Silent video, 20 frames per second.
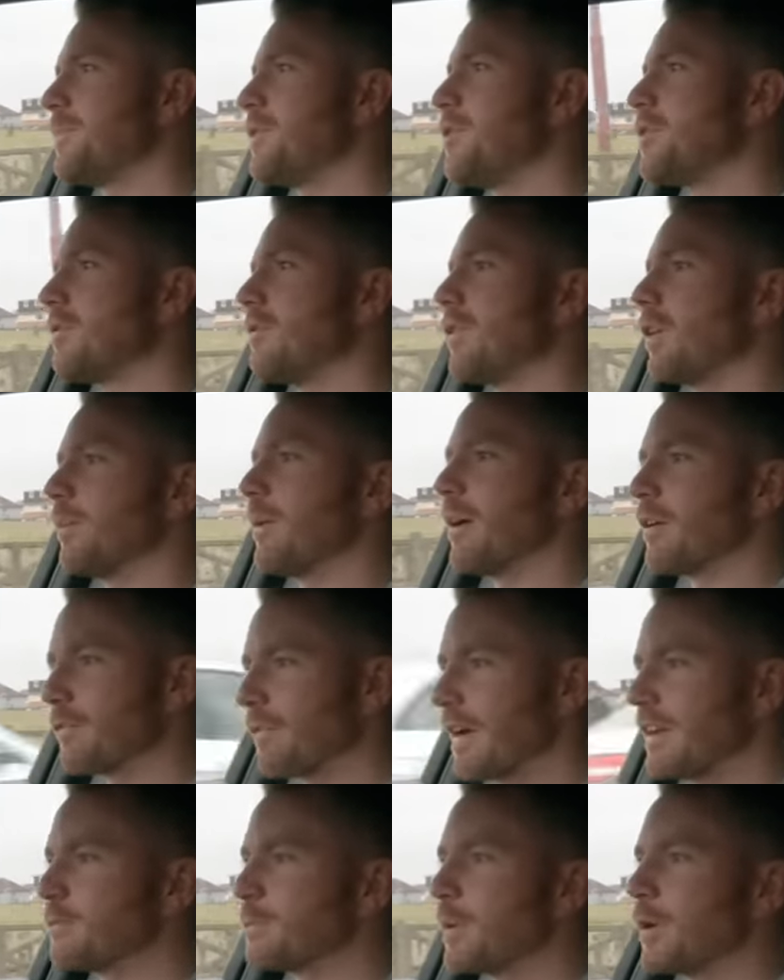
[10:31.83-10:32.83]
You can follow me on
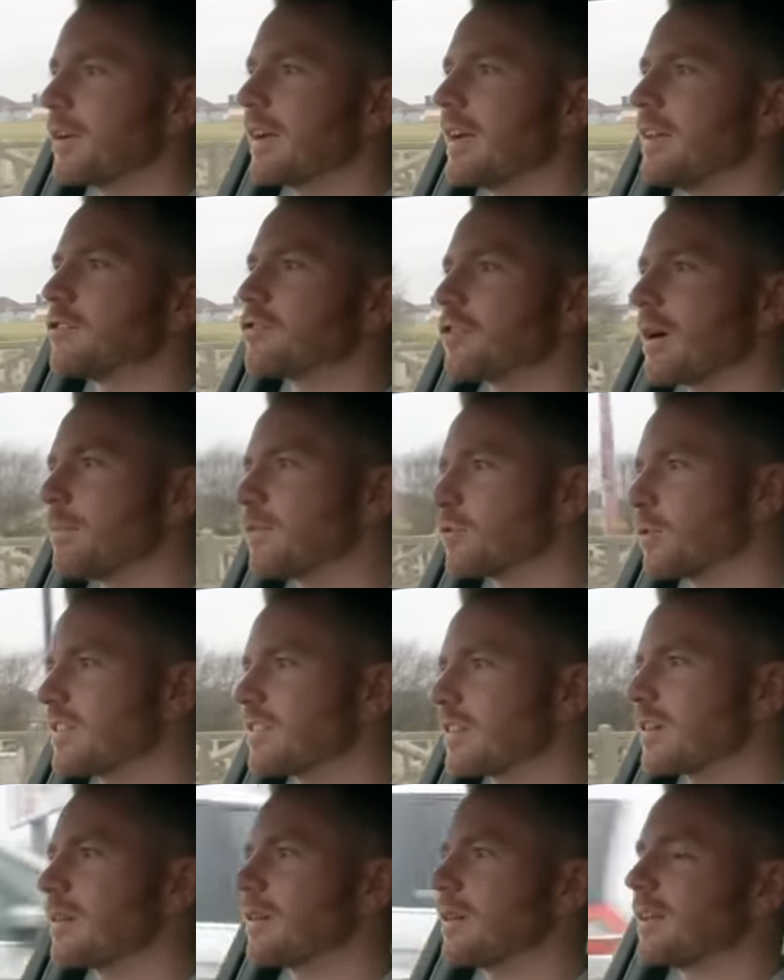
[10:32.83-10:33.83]
Facebook, Instagram,
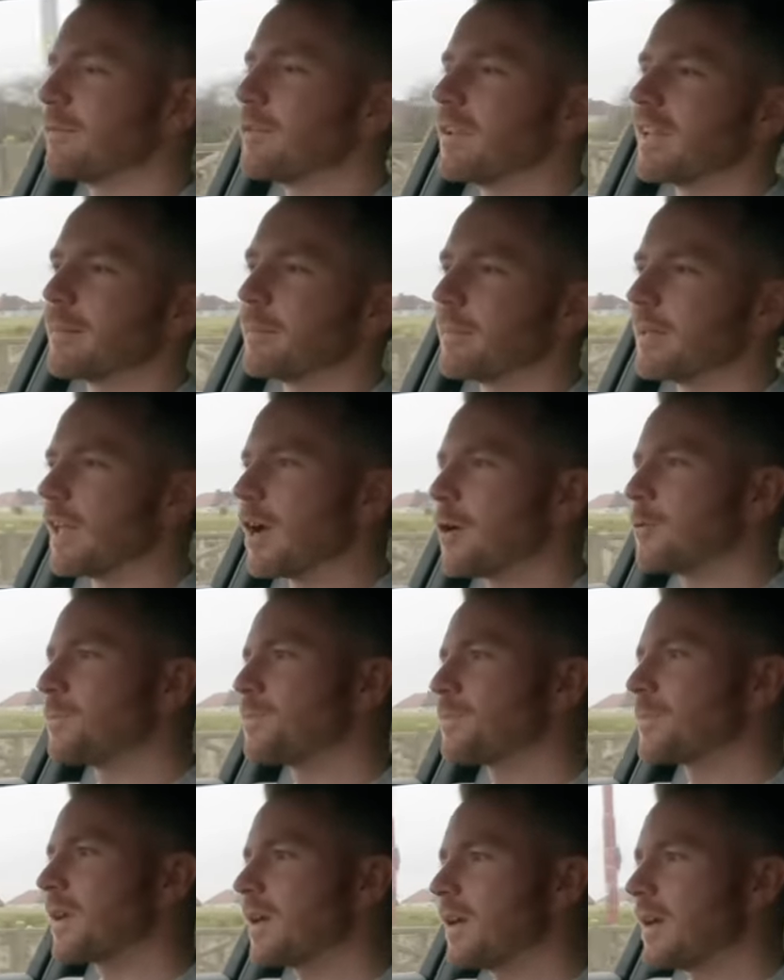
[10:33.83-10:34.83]
Twitter. I'll leave the link below.
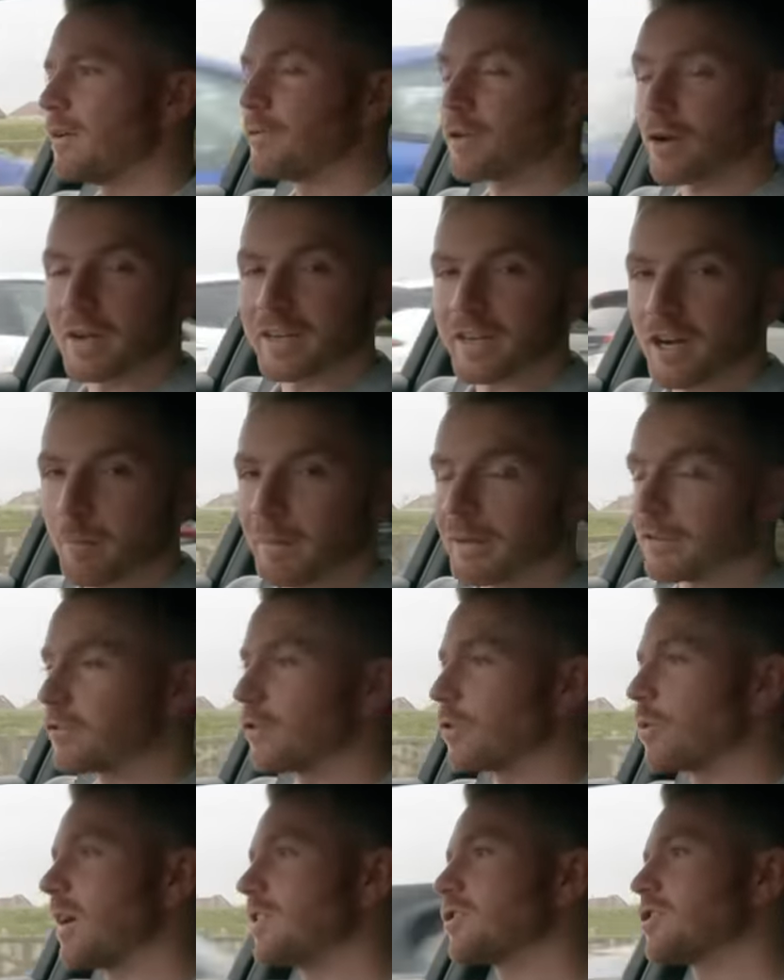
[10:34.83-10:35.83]
If you've got any comments
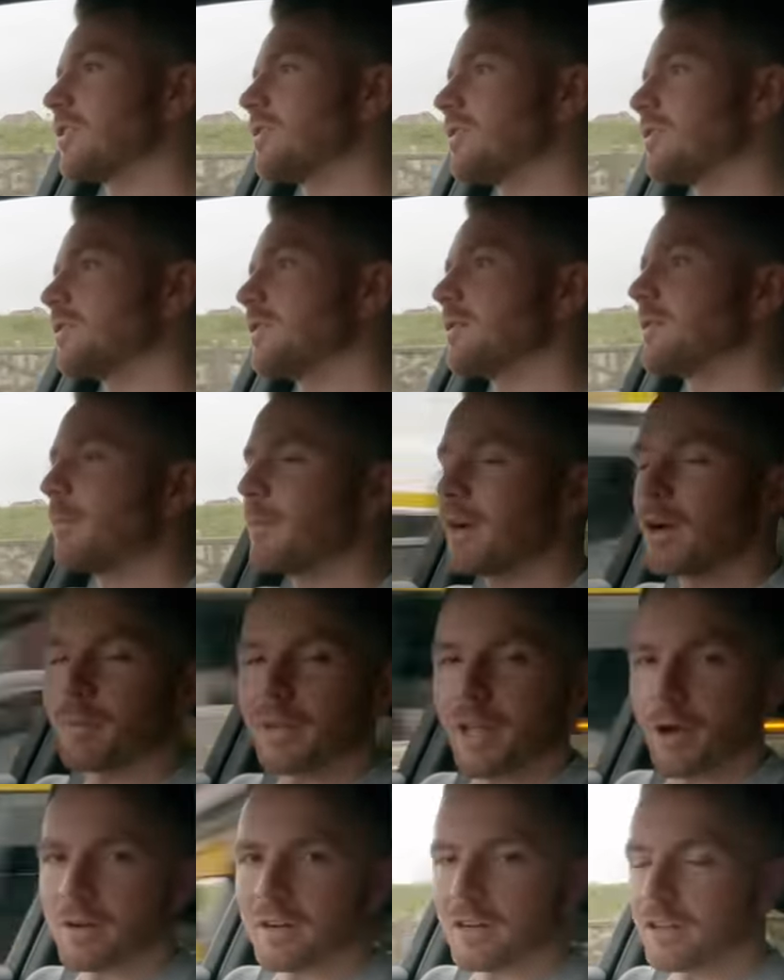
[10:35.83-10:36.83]
or questions, let me know
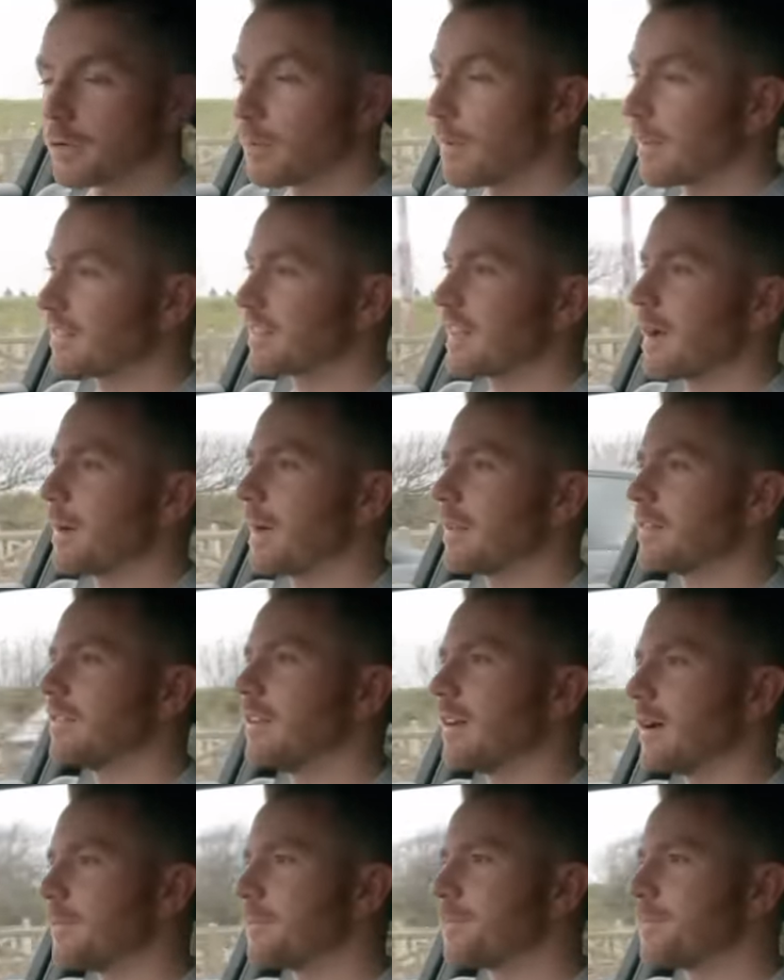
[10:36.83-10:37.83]
below and I'll do my best to get back
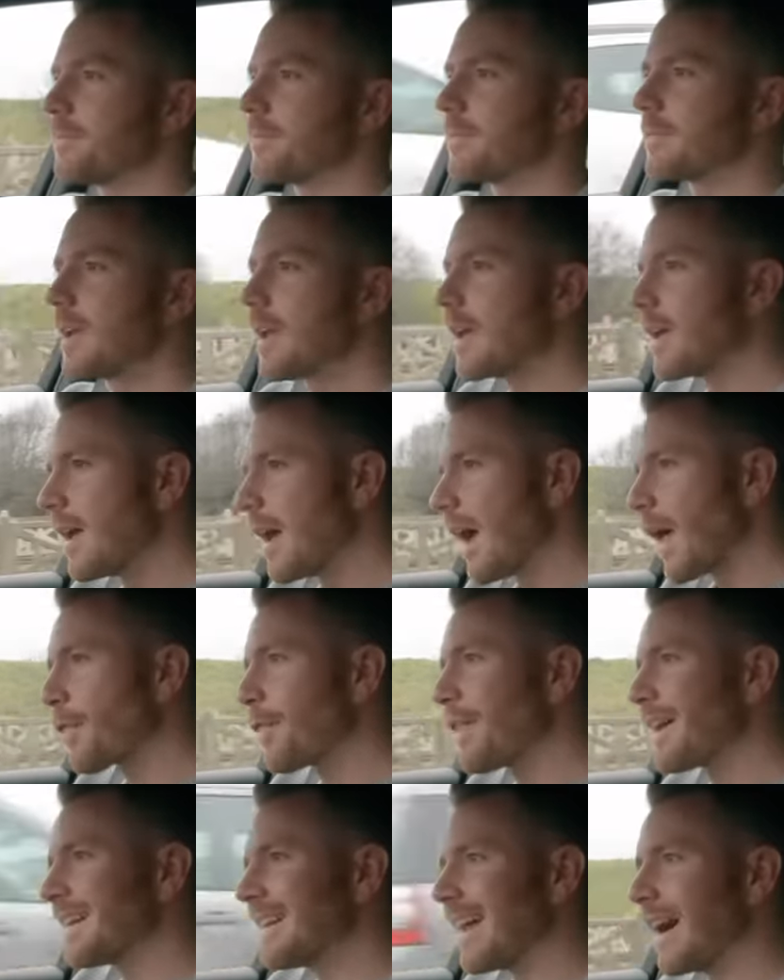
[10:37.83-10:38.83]
to you. I
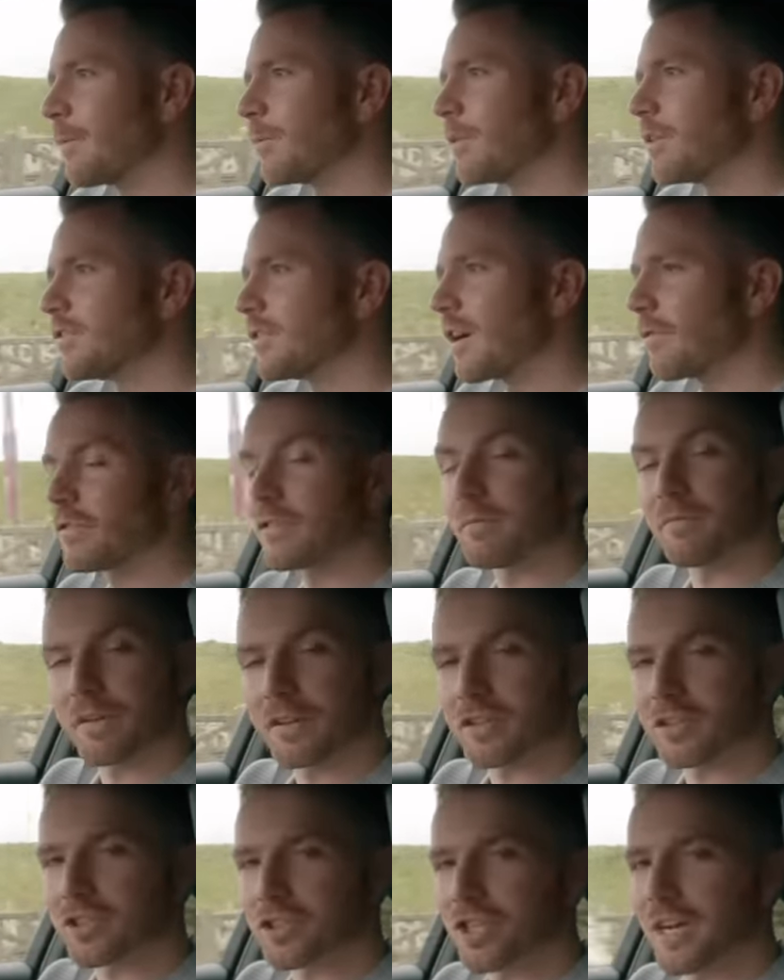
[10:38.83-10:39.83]
think now I'm going to stop for some
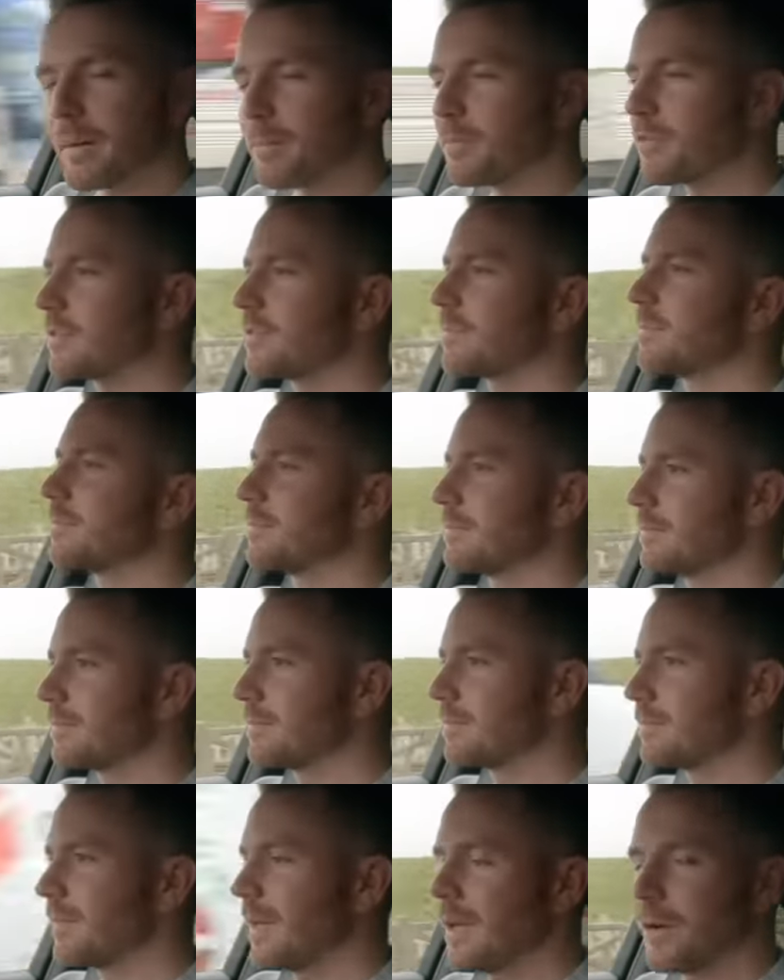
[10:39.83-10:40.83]
fish and chips.
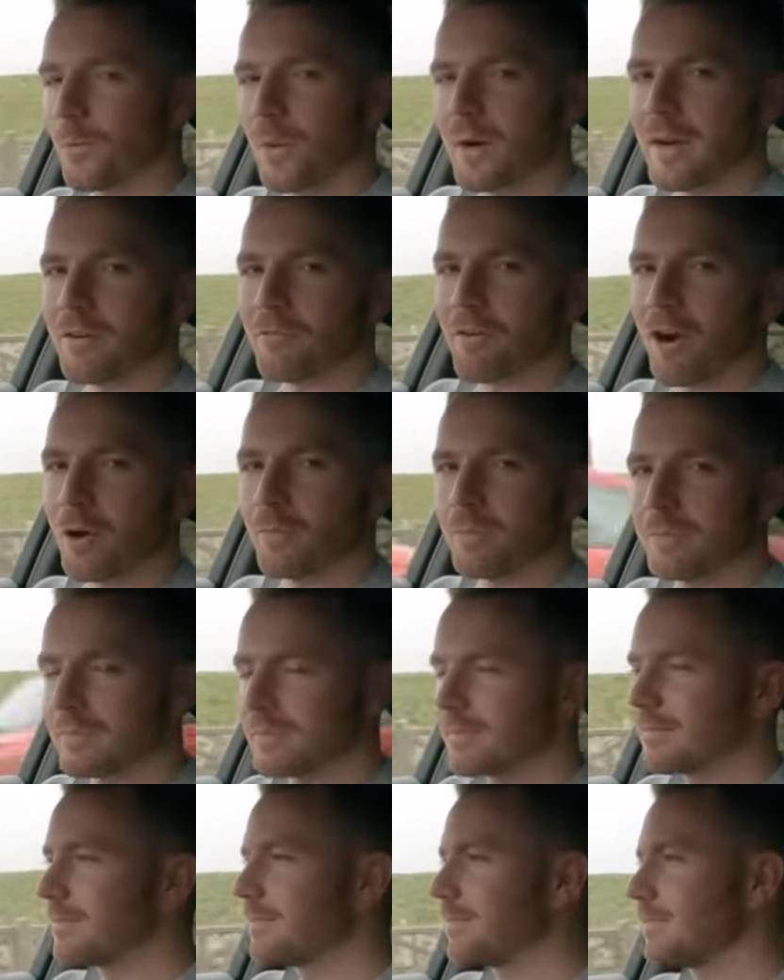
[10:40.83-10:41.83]
When in
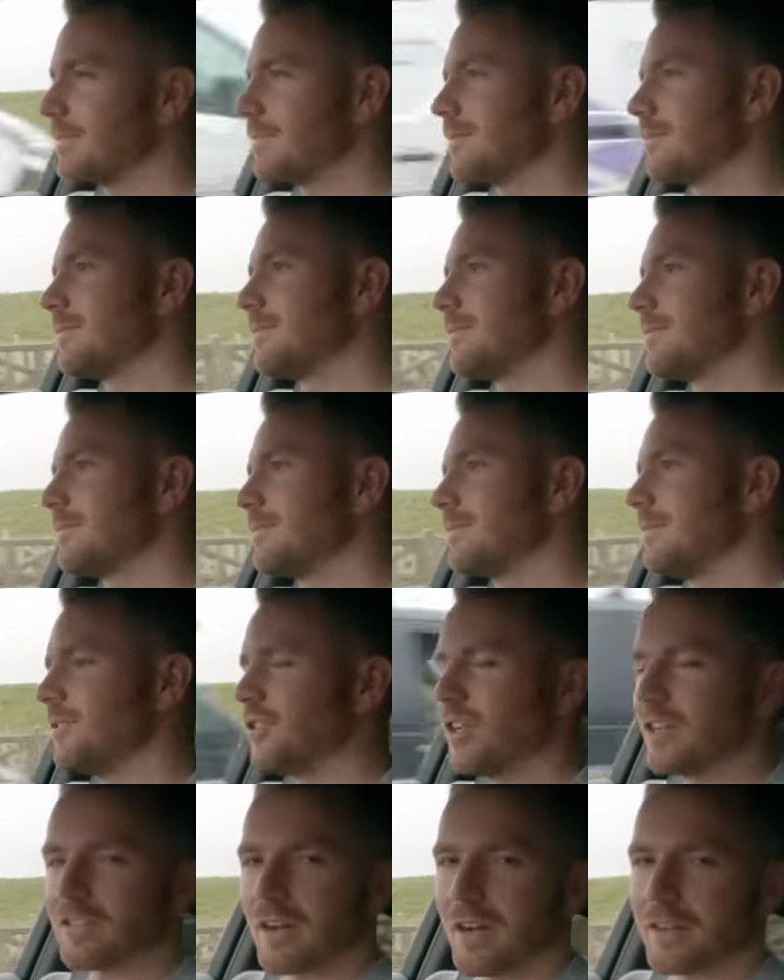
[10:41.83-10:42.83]
Rome.
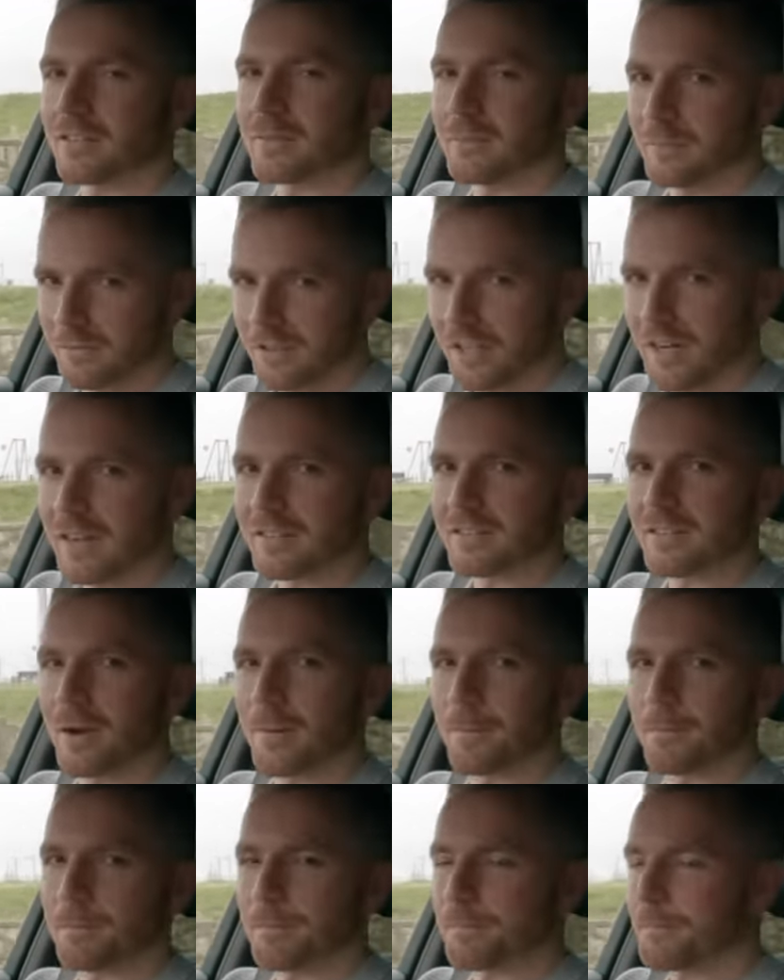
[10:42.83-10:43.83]
Cheers, guys. See you next
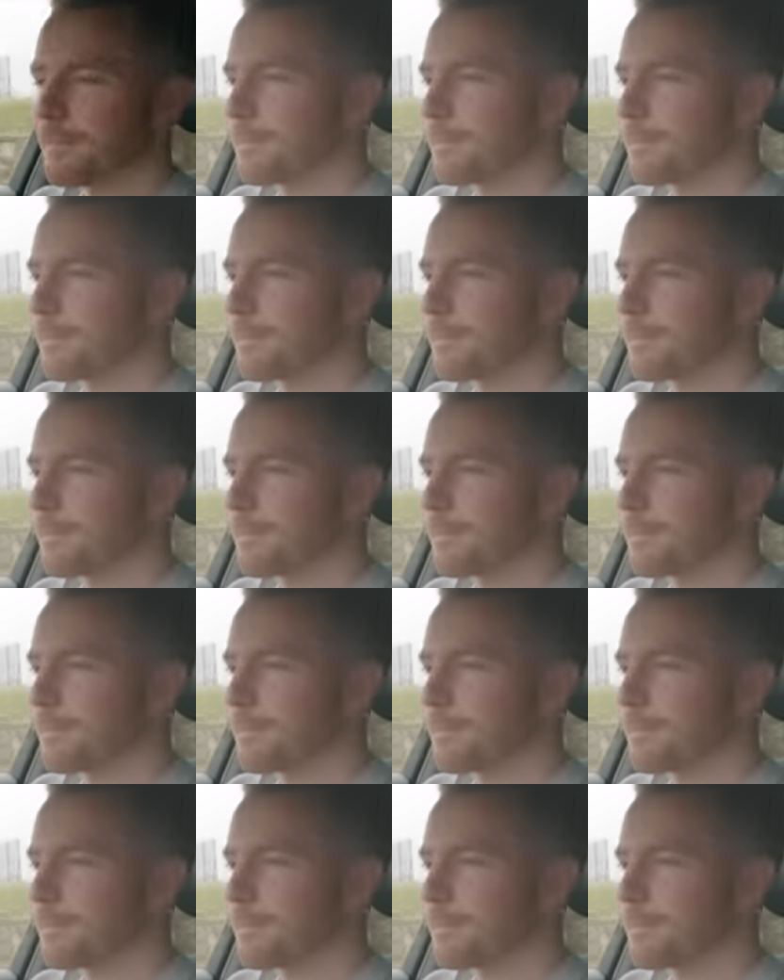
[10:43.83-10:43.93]
time.